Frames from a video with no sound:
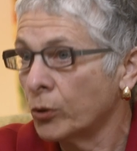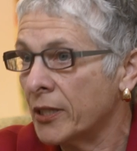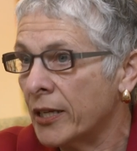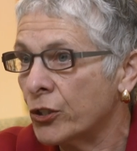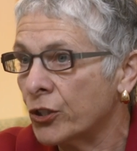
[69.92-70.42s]
called
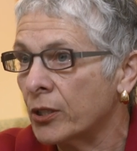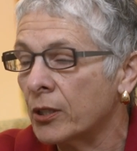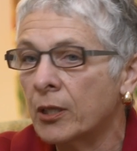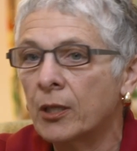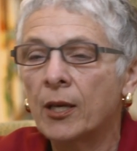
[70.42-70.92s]
a
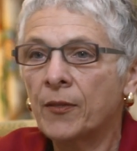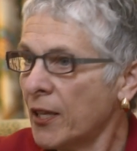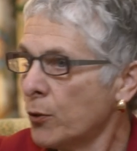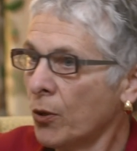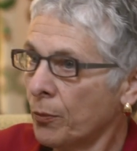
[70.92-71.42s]
nation.
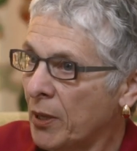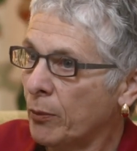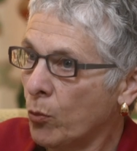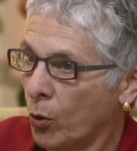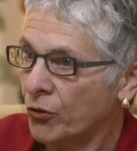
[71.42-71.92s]
That's what
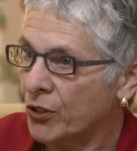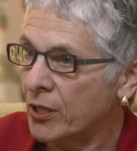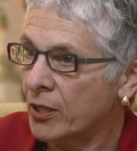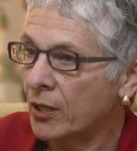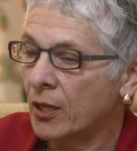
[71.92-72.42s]
people
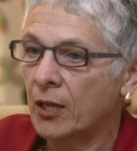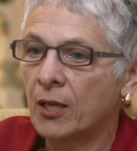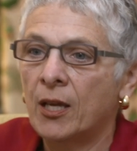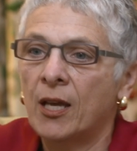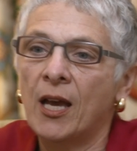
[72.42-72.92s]
wanted.
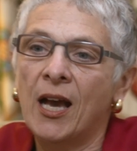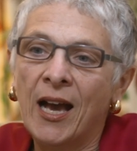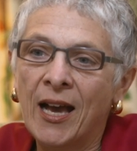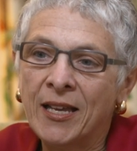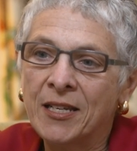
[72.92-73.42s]

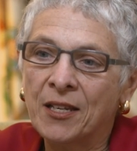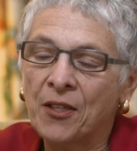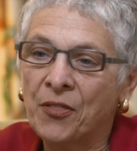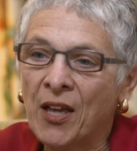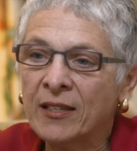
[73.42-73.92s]
And
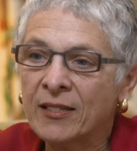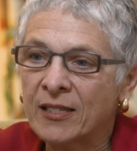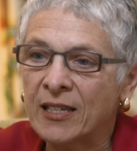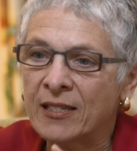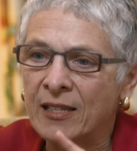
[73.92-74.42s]
that
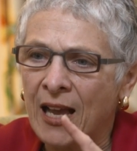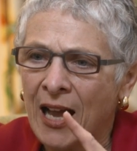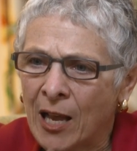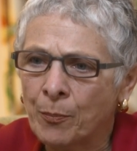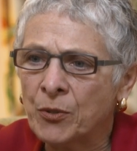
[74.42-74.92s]
is
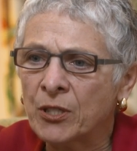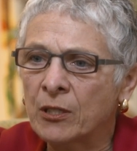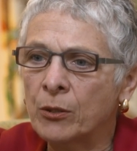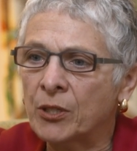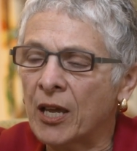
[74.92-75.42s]

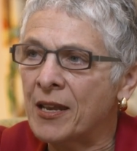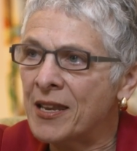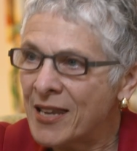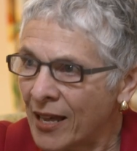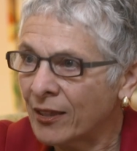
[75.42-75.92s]
absolute
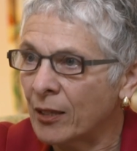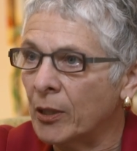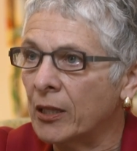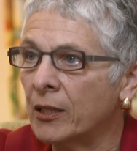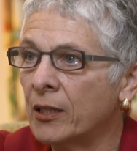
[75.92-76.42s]

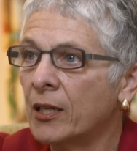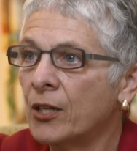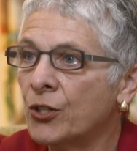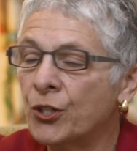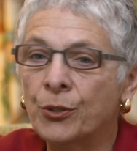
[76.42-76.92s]
anathema
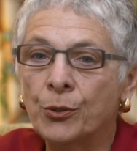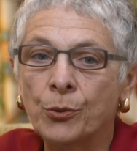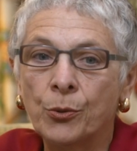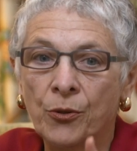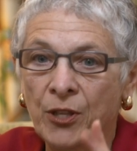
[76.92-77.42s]

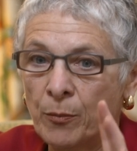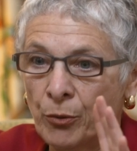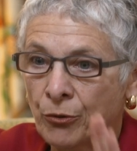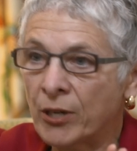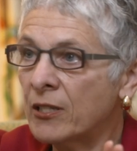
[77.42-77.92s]
to the
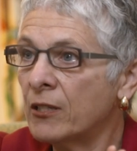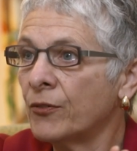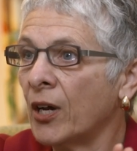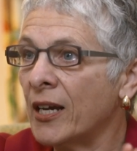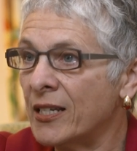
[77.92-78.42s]

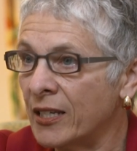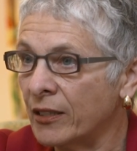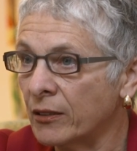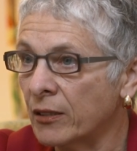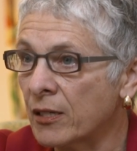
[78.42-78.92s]
progressive
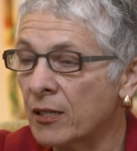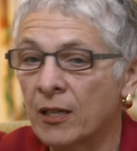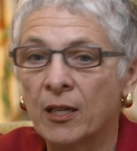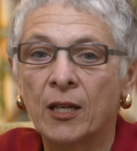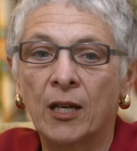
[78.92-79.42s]

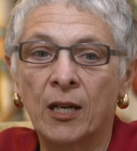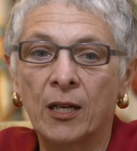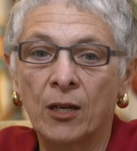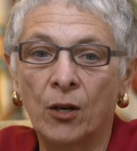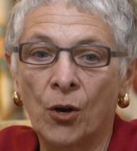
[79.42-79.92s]
ideals
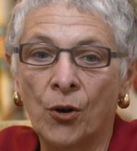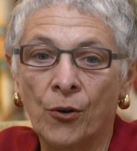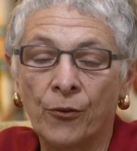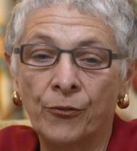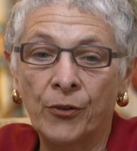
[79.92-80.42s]

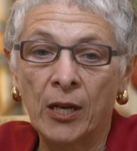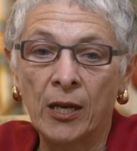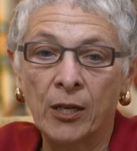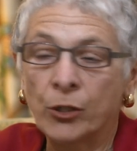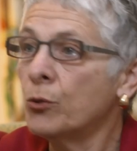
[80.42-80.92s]
of
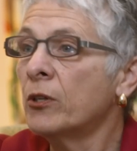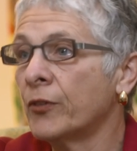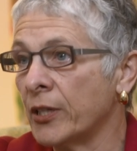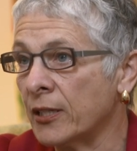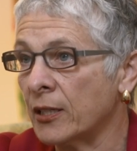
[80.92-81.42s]

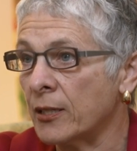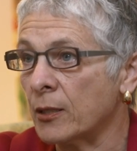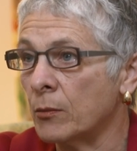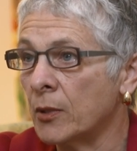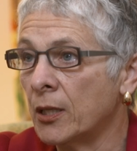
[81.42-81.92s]

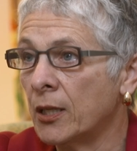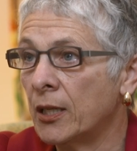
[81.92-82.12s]
universalism,